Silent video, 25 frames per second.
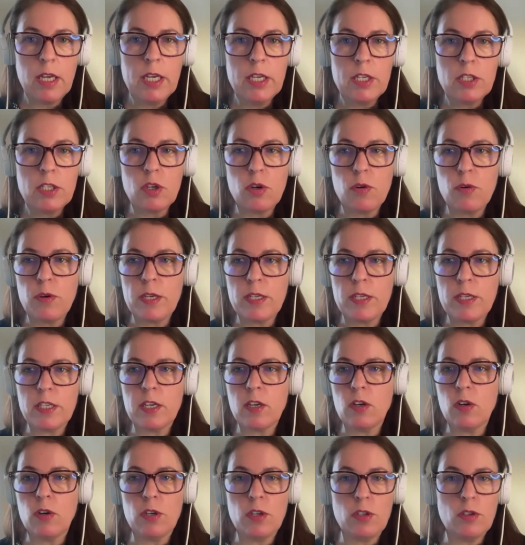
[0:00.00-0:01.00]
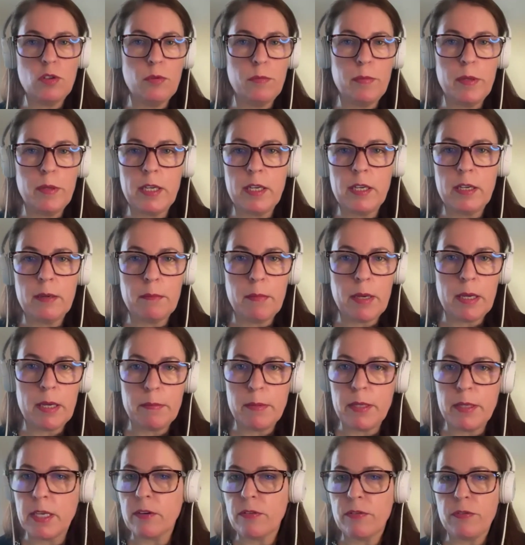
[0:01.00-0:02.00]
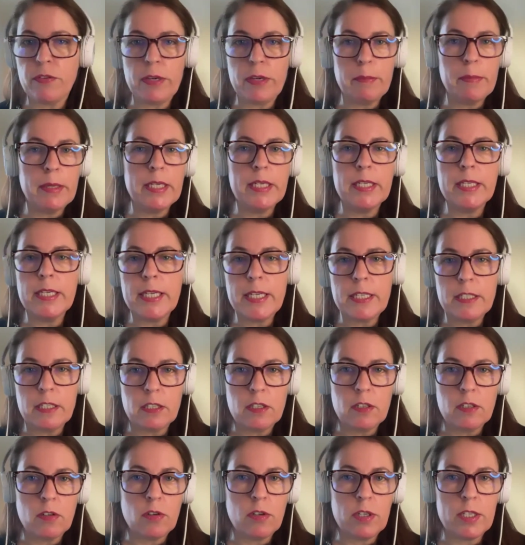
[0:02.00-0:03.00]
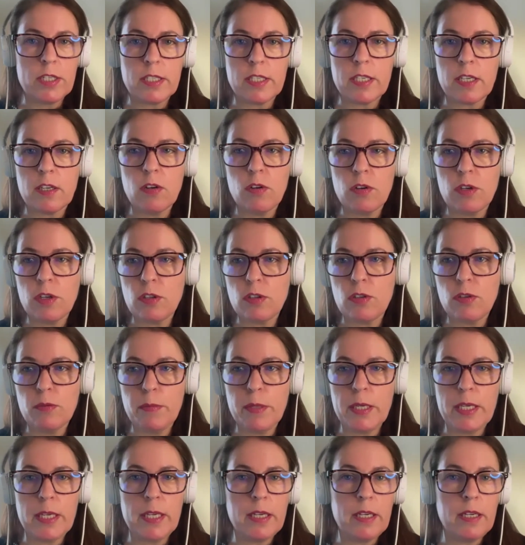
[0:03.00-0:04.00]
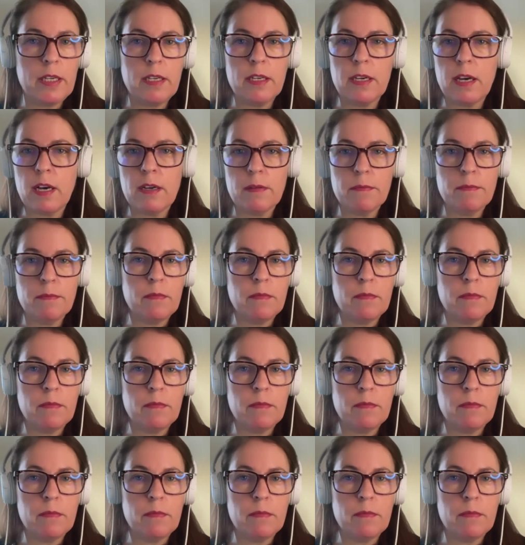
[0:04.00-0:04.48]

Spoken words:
So is it going to be maybe a female leader, or is it going to be